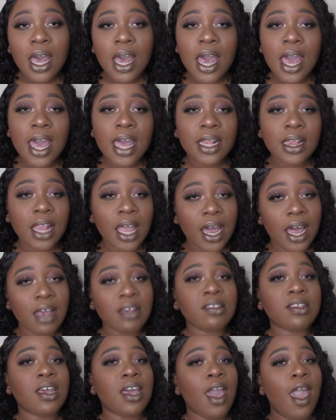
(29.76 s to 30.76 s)
And like I
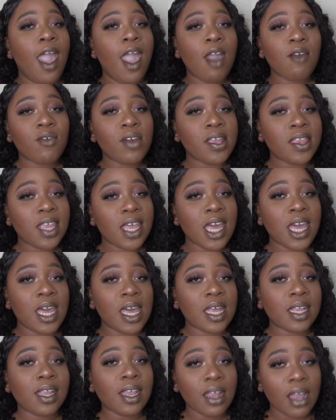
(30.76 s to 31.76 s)
said,
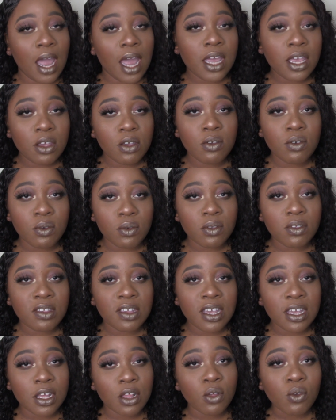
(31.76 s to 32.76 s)
everything that I use,
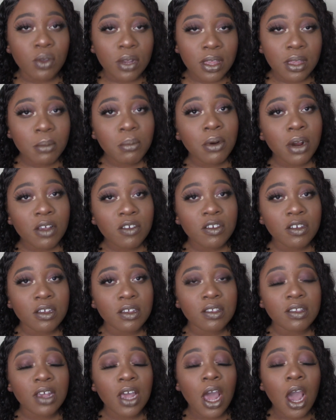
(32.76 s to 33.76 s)
including the
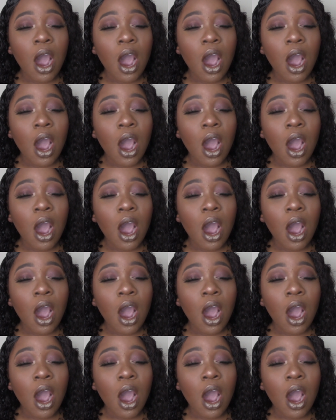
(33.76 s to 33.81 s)
brushes,